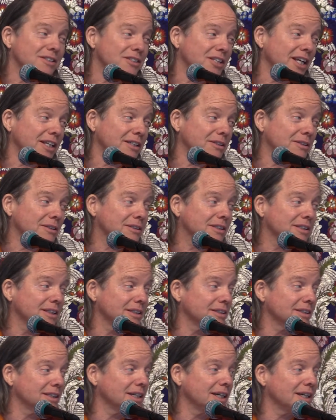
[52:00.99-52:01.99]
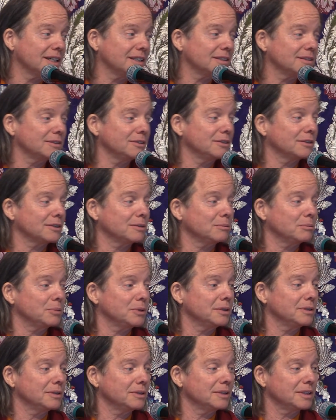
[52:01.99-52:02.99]
take notes on your hand or your
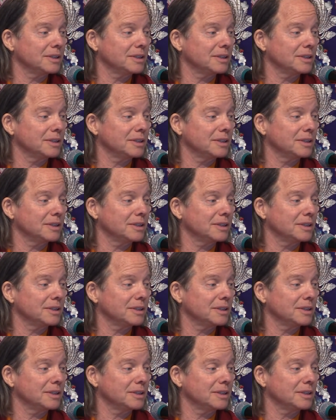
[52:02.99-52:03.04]
computer,